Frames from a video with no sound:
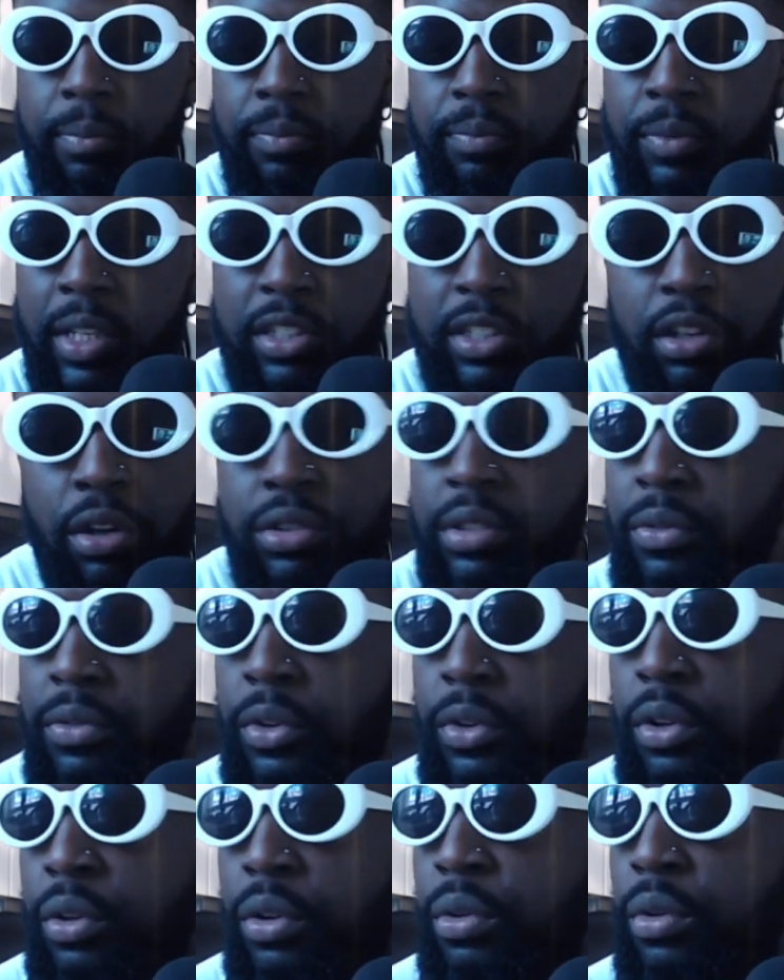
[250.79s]
There's loads of
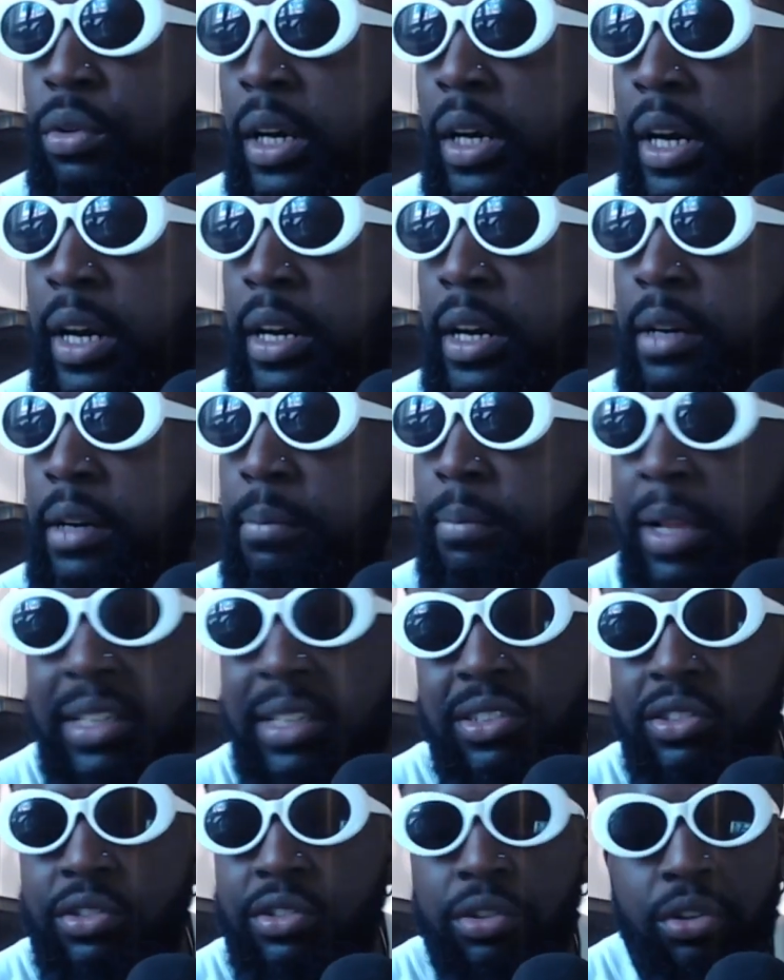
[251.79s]
cool
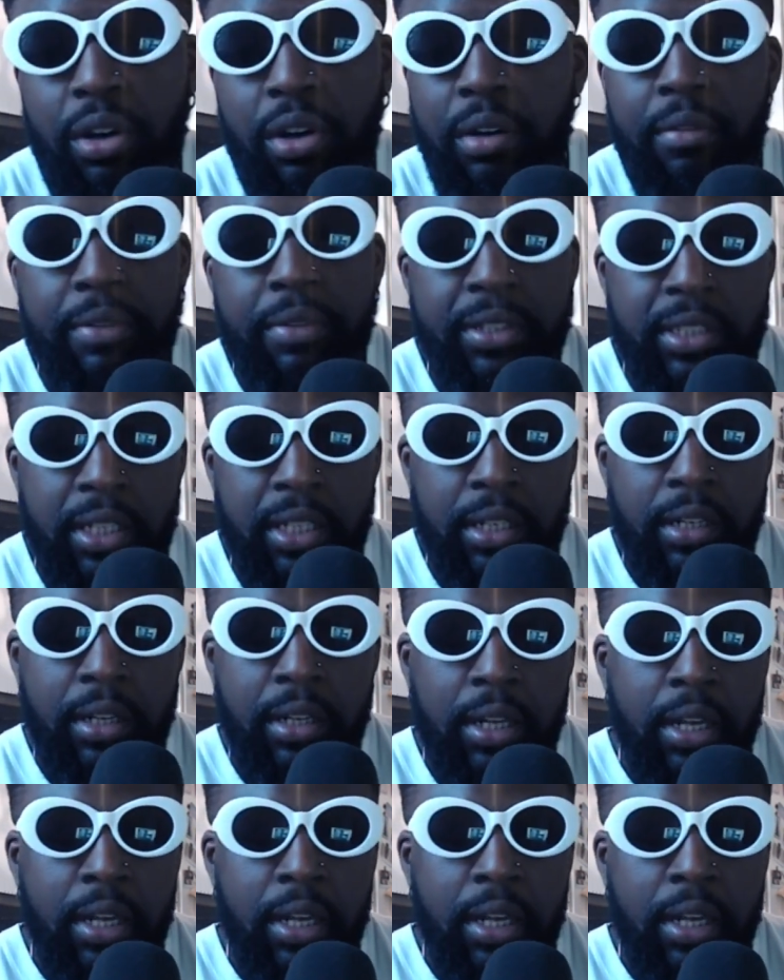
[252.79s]
places to go and visit.